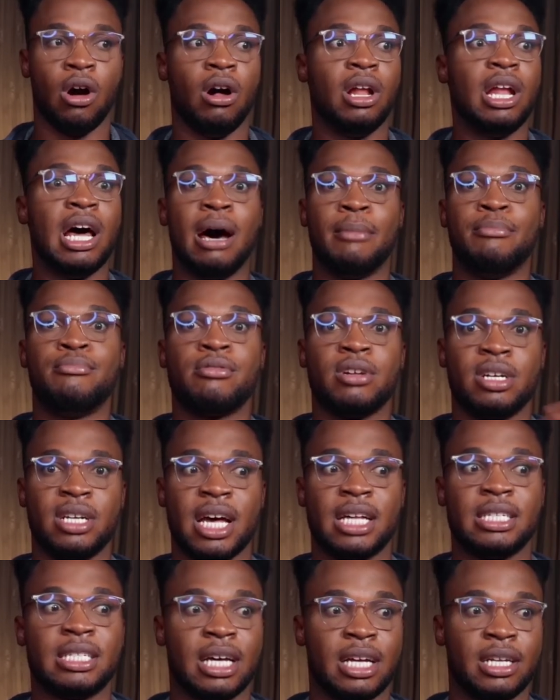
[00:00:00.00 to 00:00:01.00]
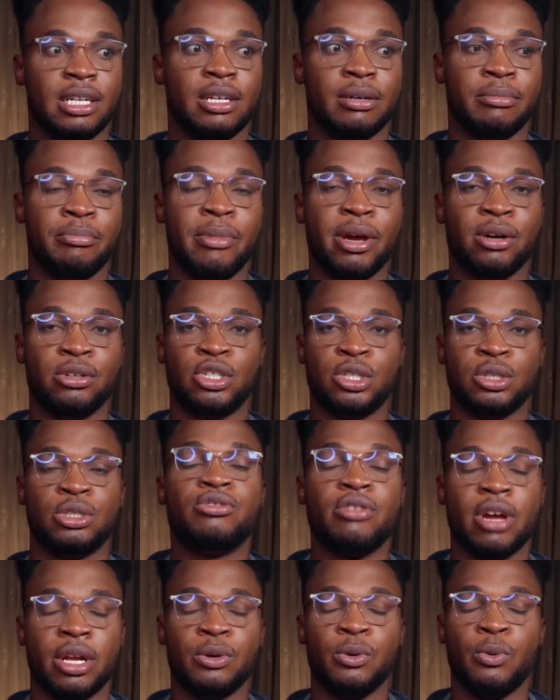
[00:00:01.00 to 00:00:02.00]
All her brothers and the male
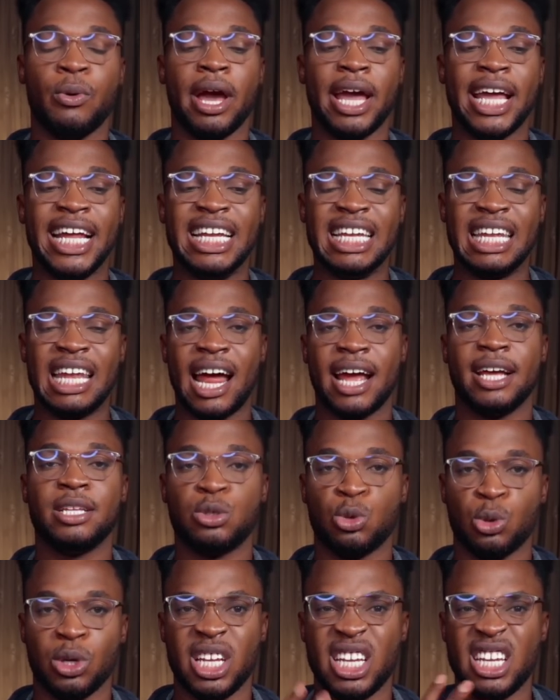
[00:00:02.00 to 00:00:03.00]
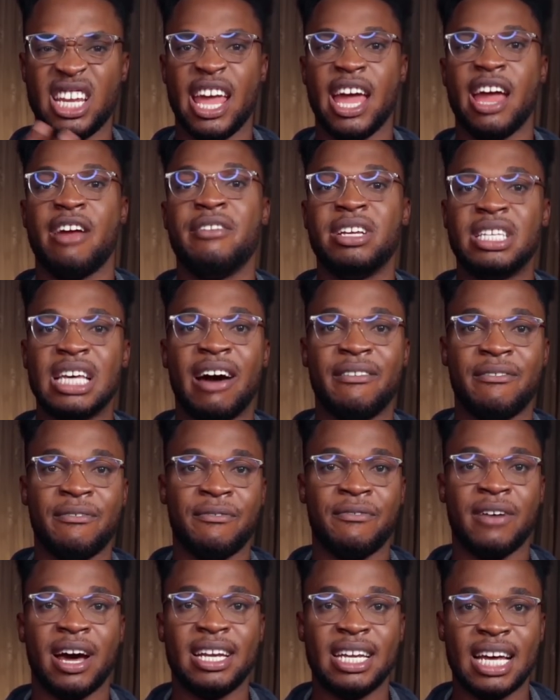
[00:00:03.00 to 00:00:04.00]
children who were in line to inherit her
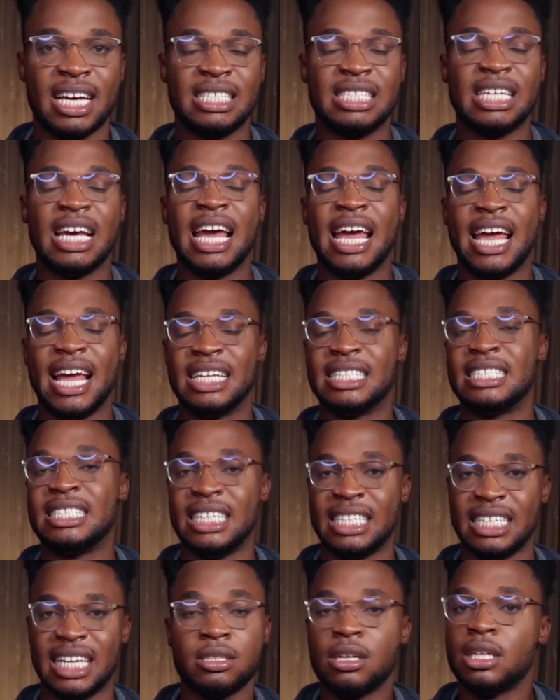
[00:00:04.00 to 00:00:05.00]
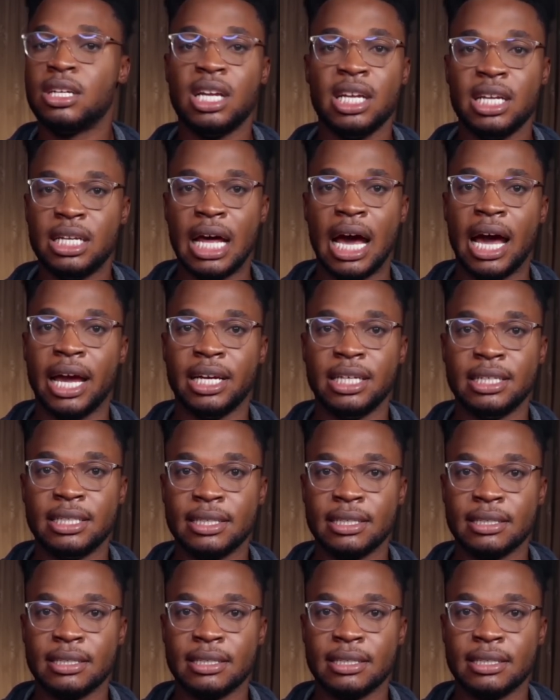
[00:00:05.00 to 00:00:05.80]
father's estate suddenly died.